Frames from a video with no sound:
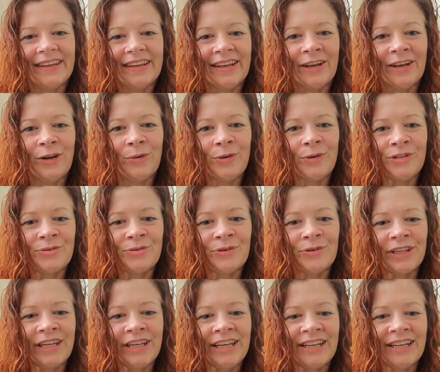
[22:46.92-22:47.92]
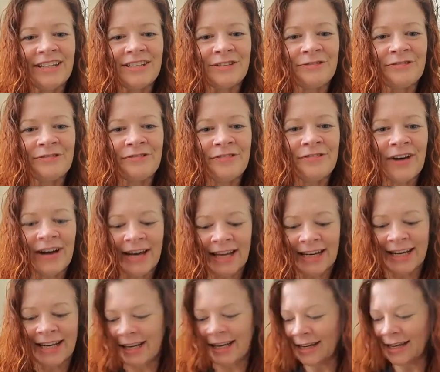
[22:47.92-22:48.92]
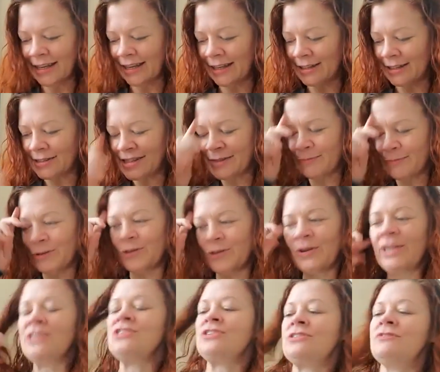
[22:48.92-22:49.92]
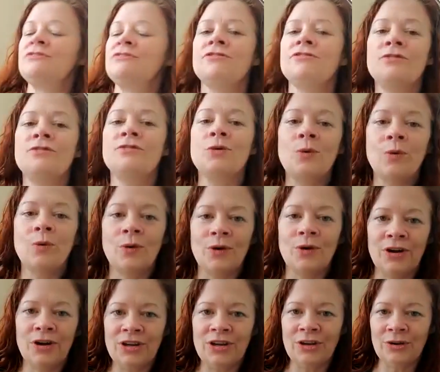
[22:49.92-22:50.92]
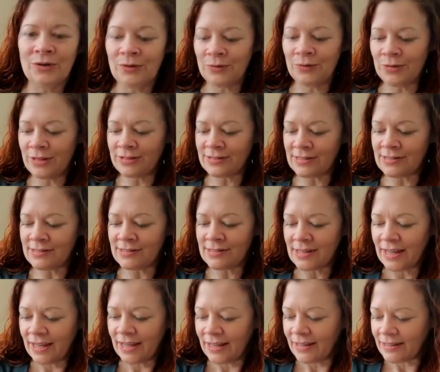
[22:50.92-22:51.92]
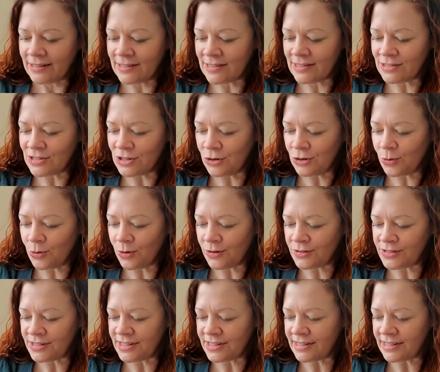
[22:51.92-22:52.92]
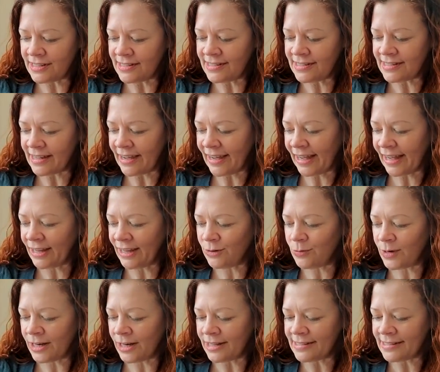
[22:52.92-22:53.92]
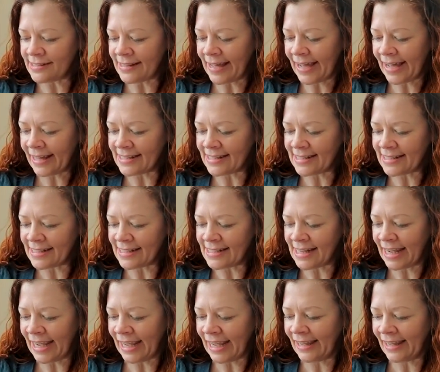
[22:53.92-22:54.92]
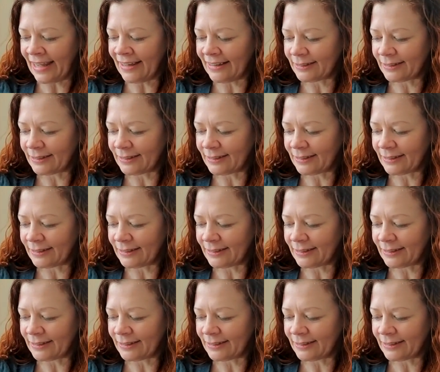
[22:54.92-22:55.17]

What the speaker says: No one's really defining inspiration for you. This is yours to decide. What is that today?